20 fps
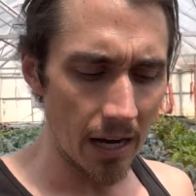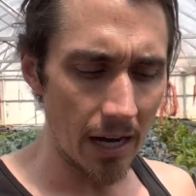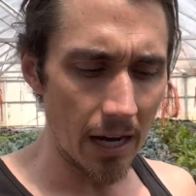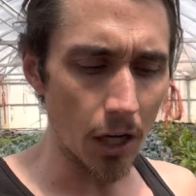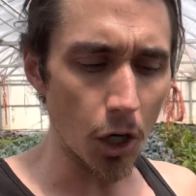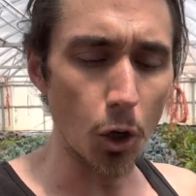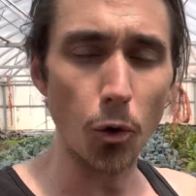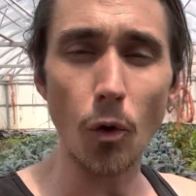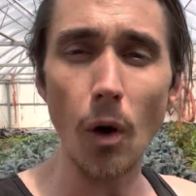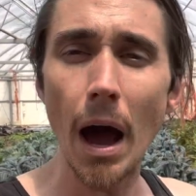
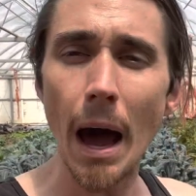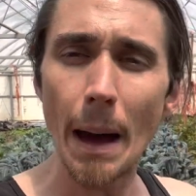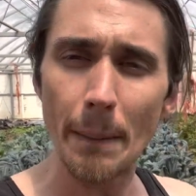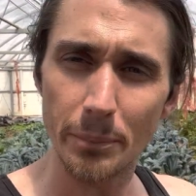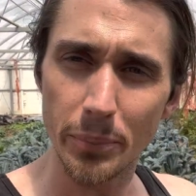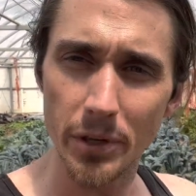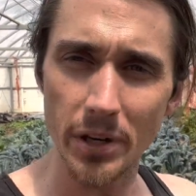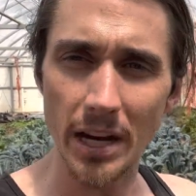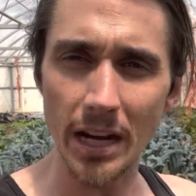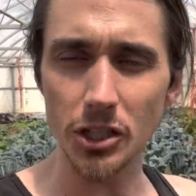crop
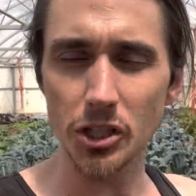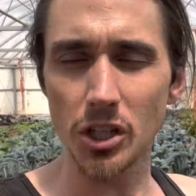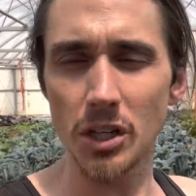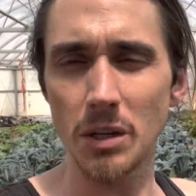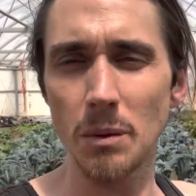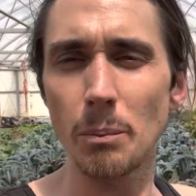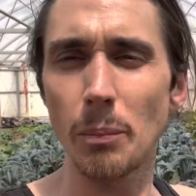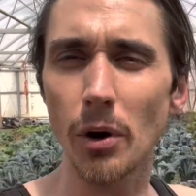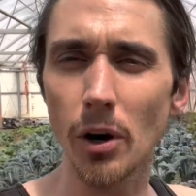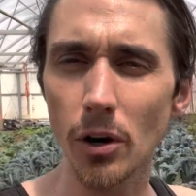
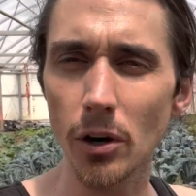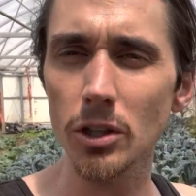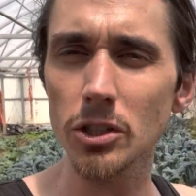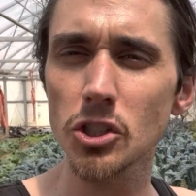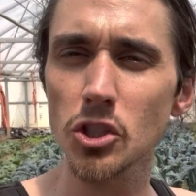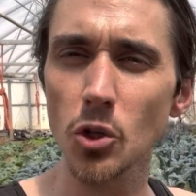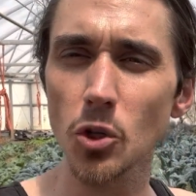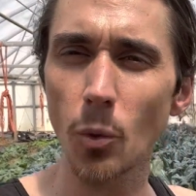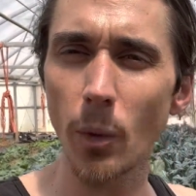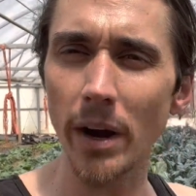production per
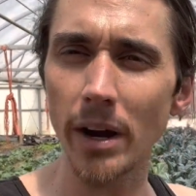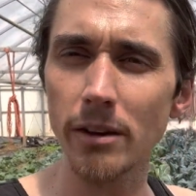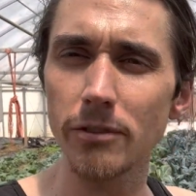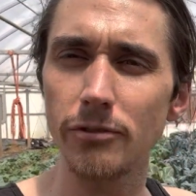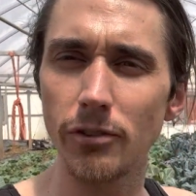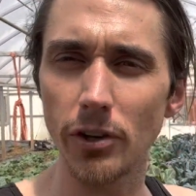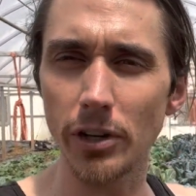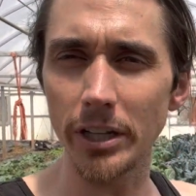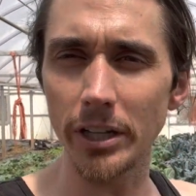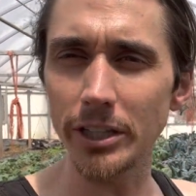square
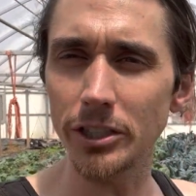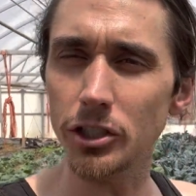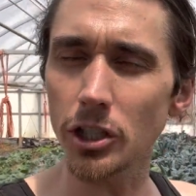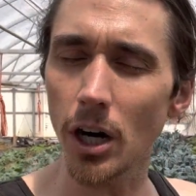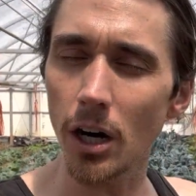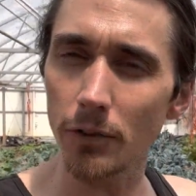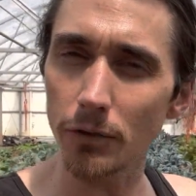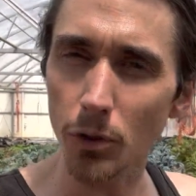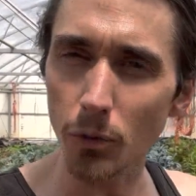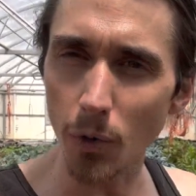footage
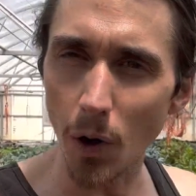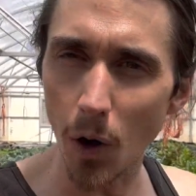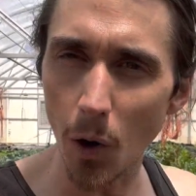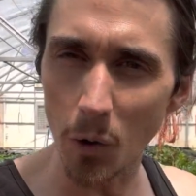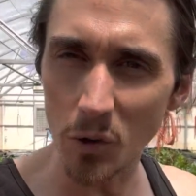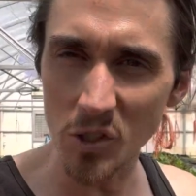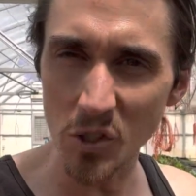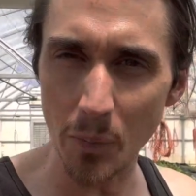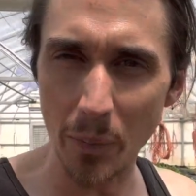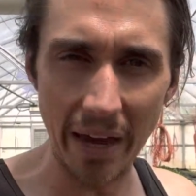of grow
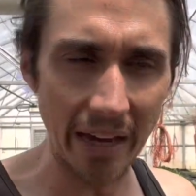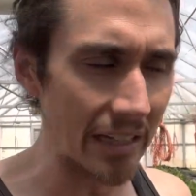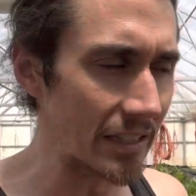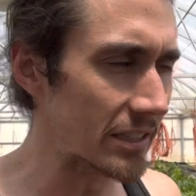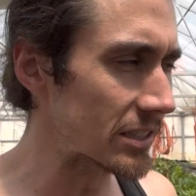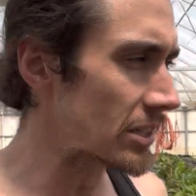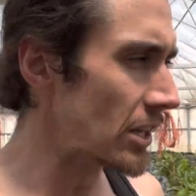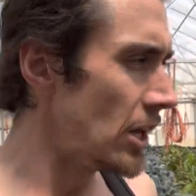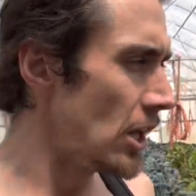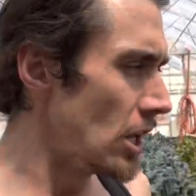
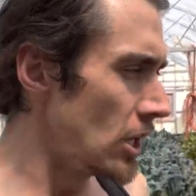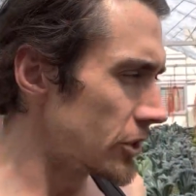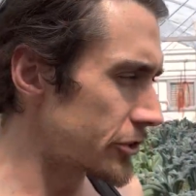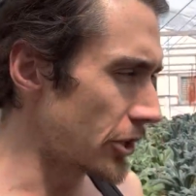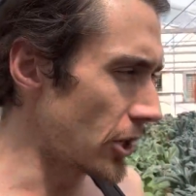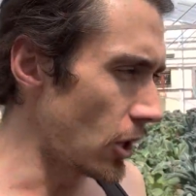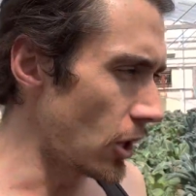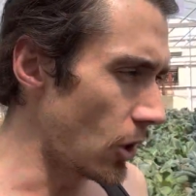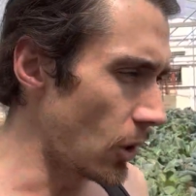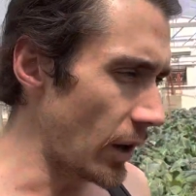space.
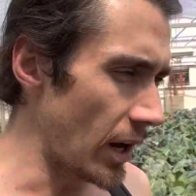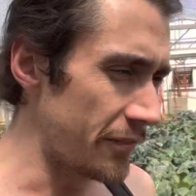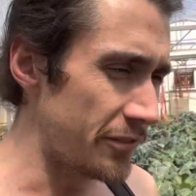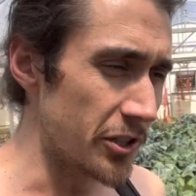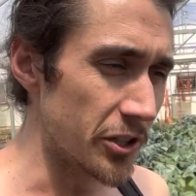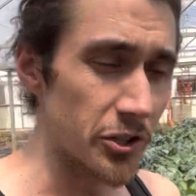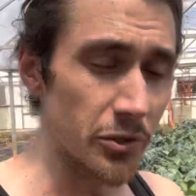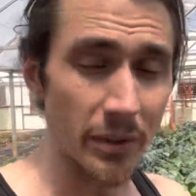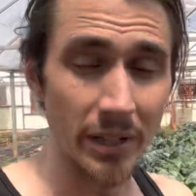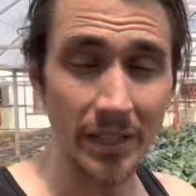So if you're
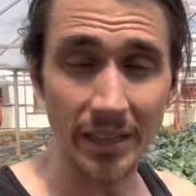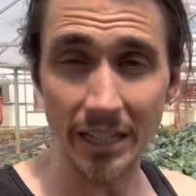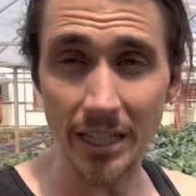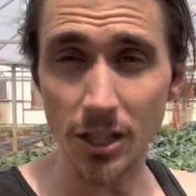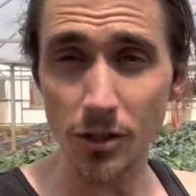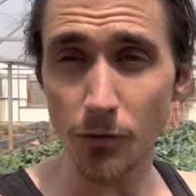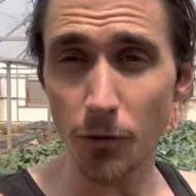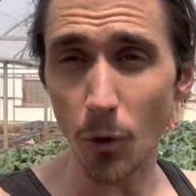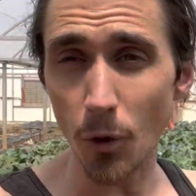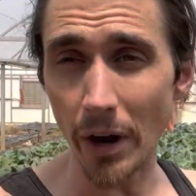doing this
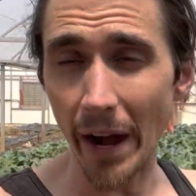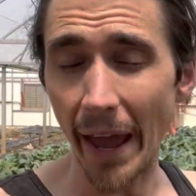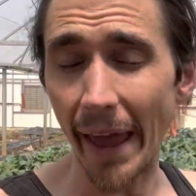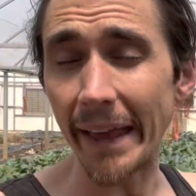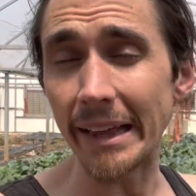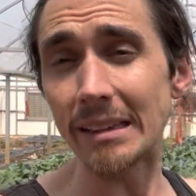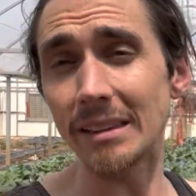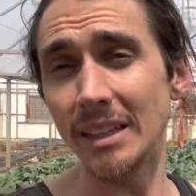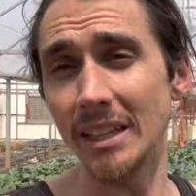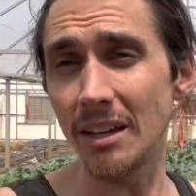for a
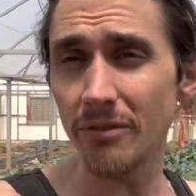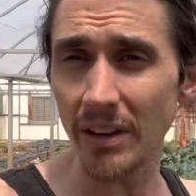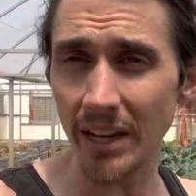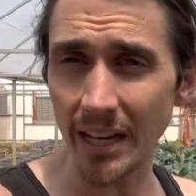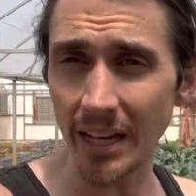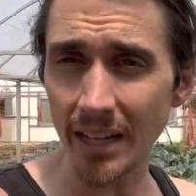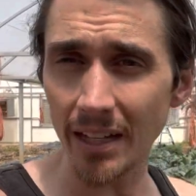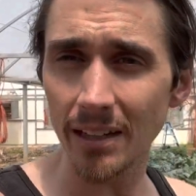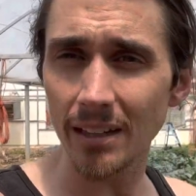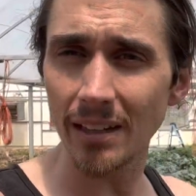
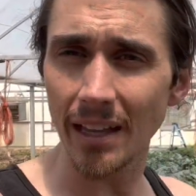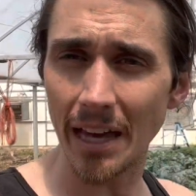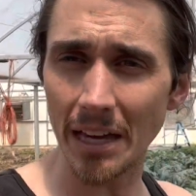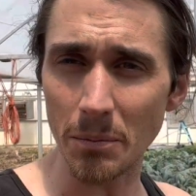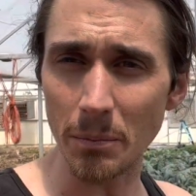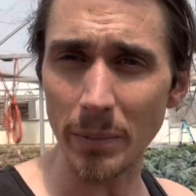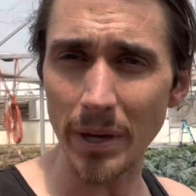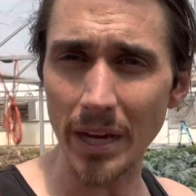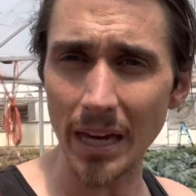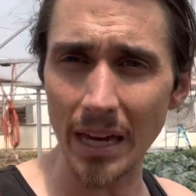living, like
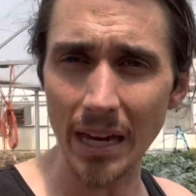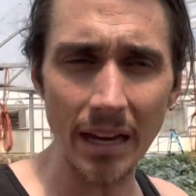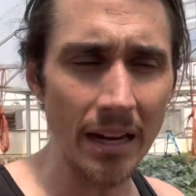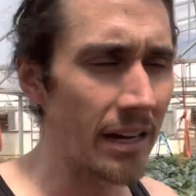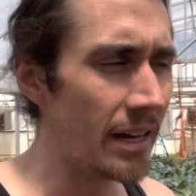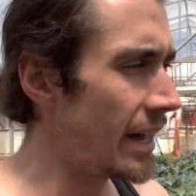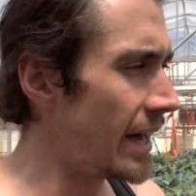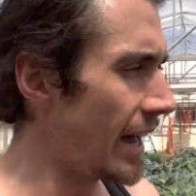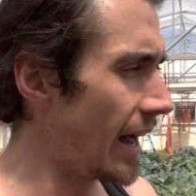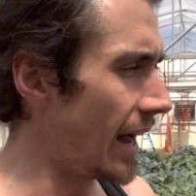me,
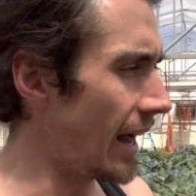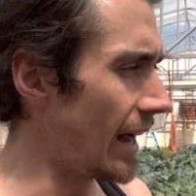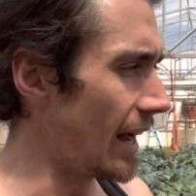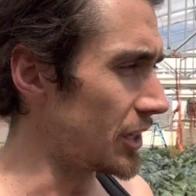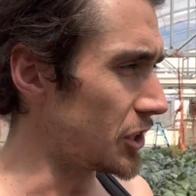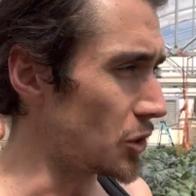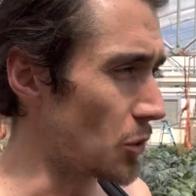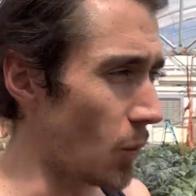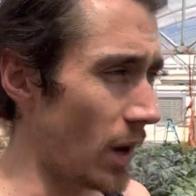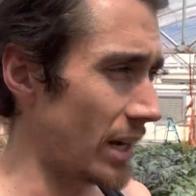
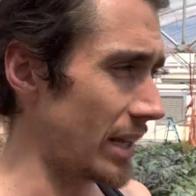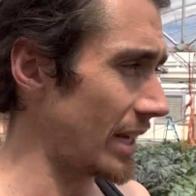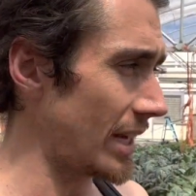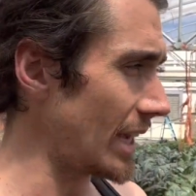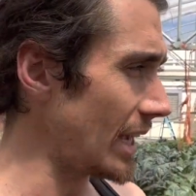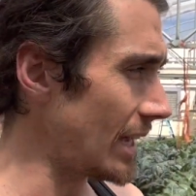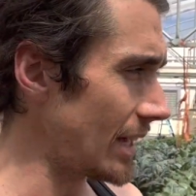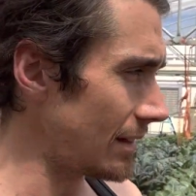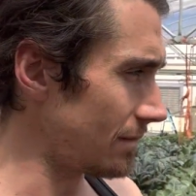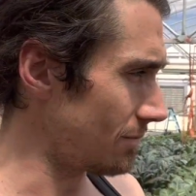you want to
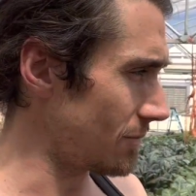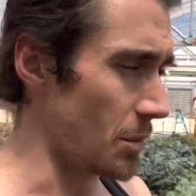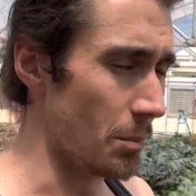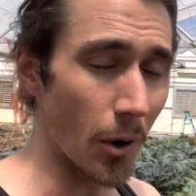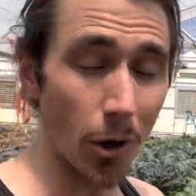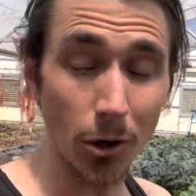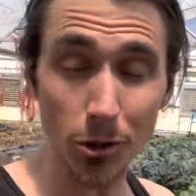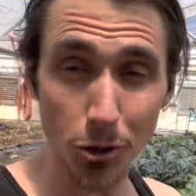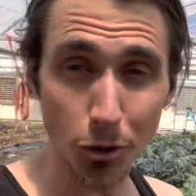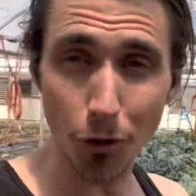get the
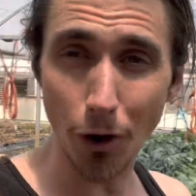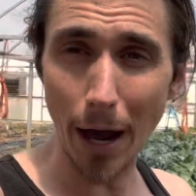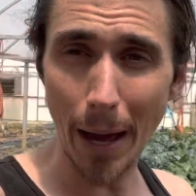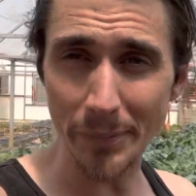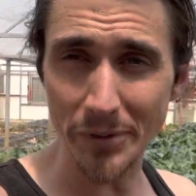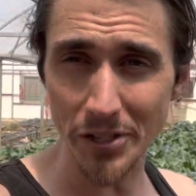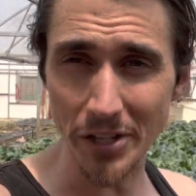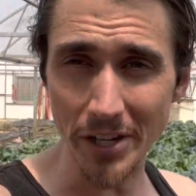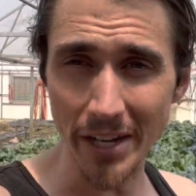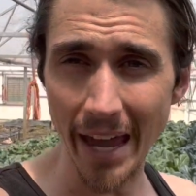most
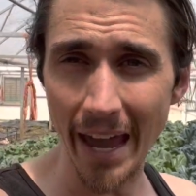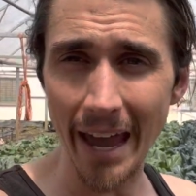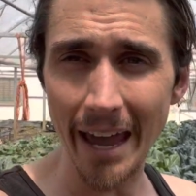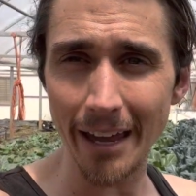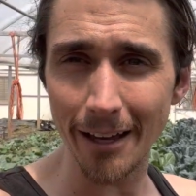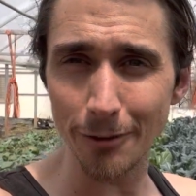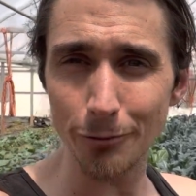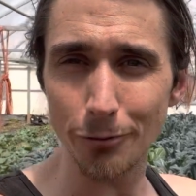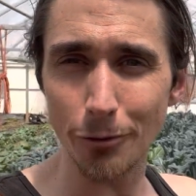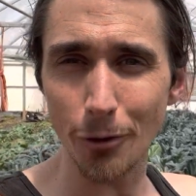crops you
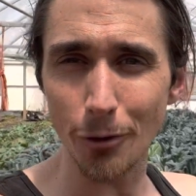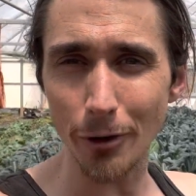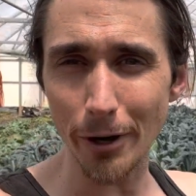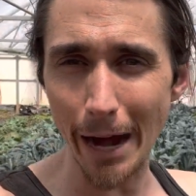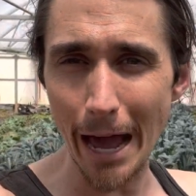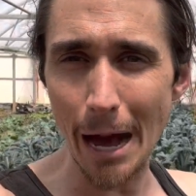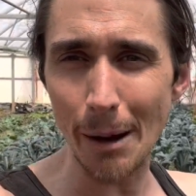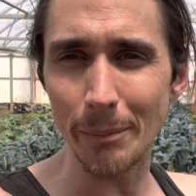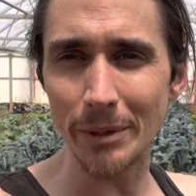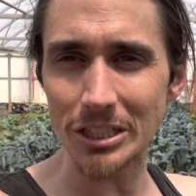can for
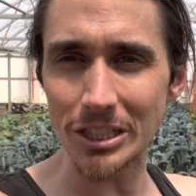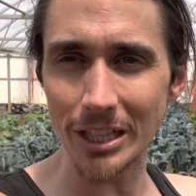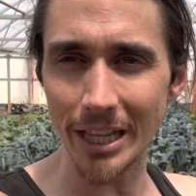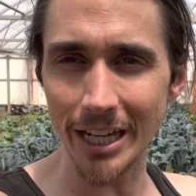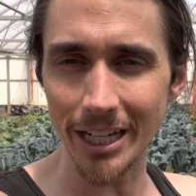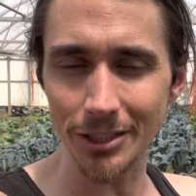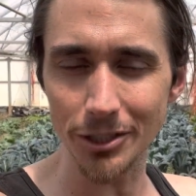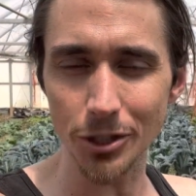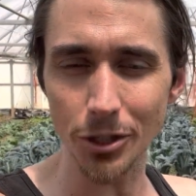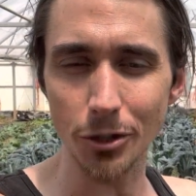how much
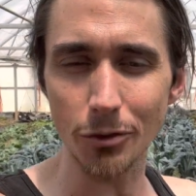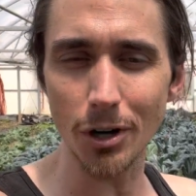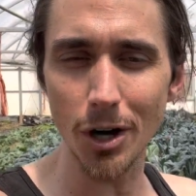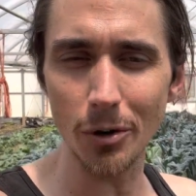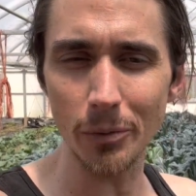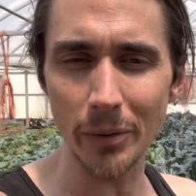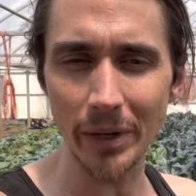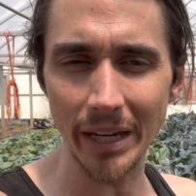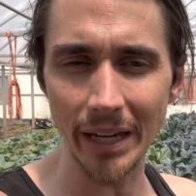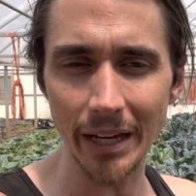land you're
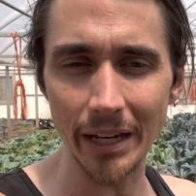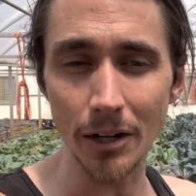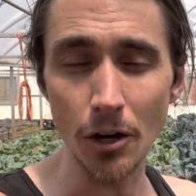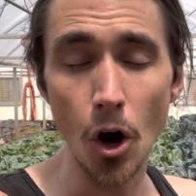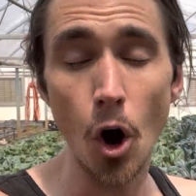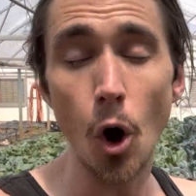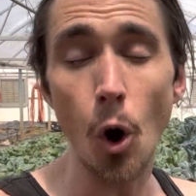growing in.